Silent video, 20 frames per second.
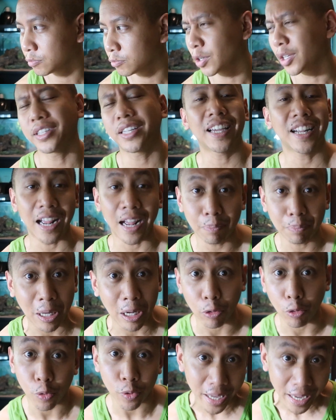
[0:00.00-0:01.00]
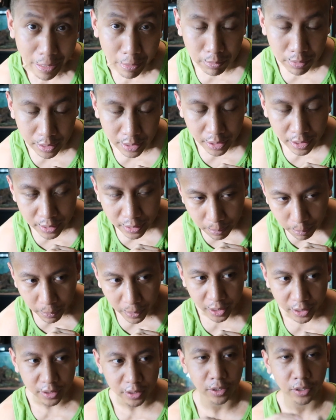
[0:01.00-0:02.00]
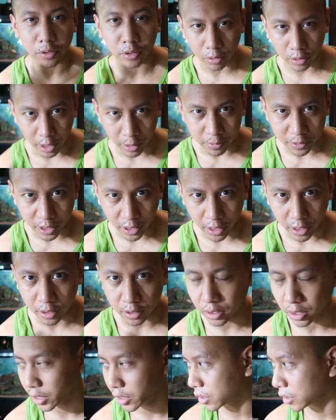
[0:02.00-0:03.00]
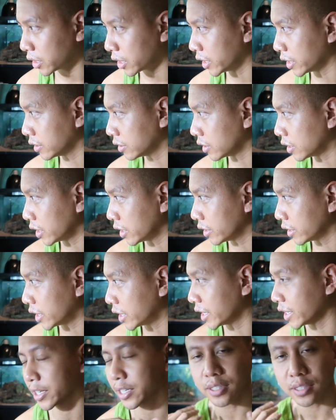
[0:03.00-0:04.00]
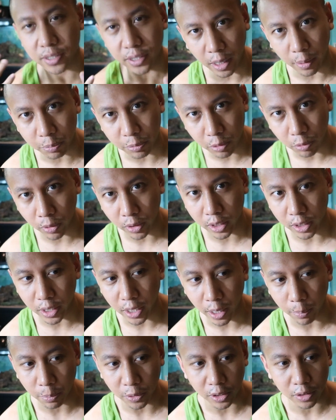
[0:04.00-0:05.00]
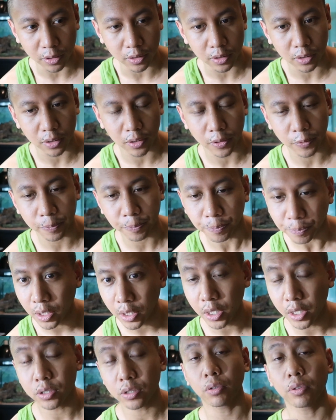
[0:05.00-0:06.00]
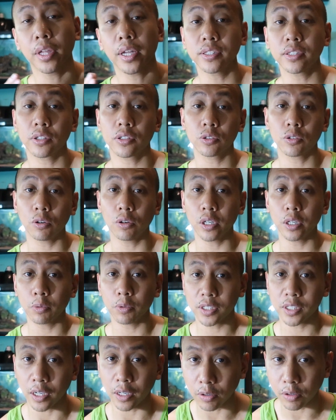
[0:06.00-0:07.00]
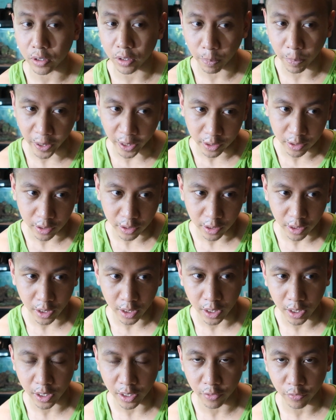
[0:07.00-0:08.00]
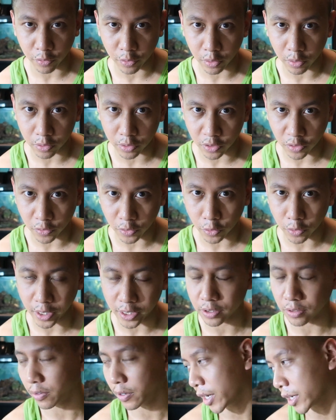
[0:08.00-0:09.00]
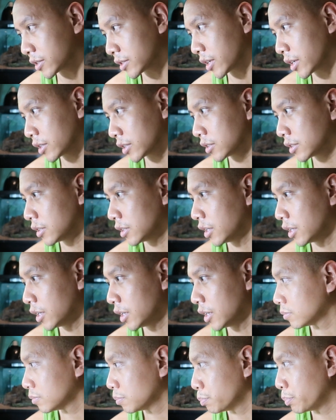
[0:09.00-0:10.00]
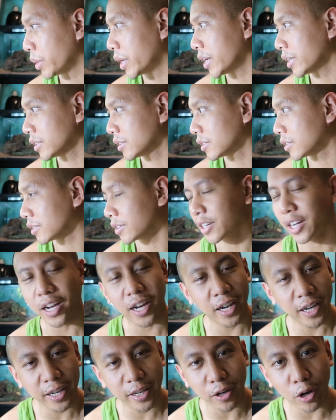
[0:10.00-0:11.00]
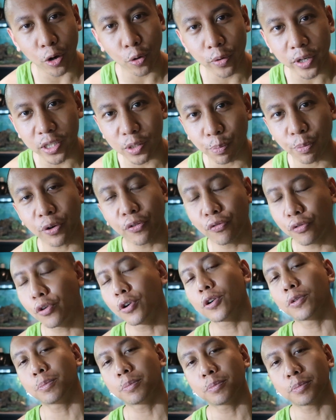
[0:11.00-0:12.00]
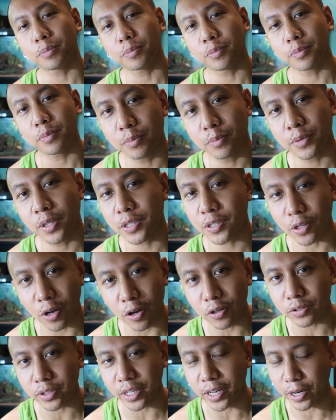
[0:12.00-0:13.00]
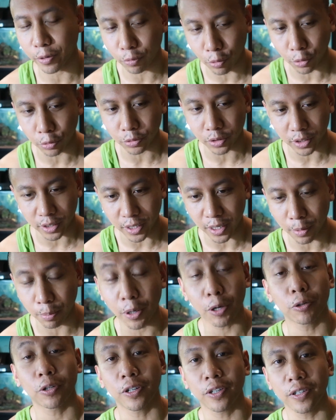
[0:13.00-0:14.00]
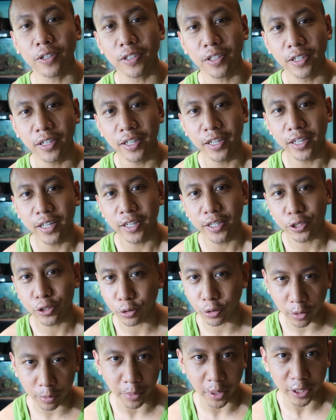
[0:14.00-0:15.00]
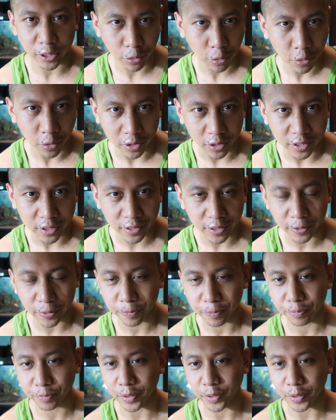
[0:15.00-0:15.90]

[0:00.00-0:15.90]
Well, I'm not okay with it, but you know what I'm saying. Like, I accept when it happens. So that's the story with Sanggol the pig, for those of you guys who are asking. But I always perform the song that I wrote about her during my tours.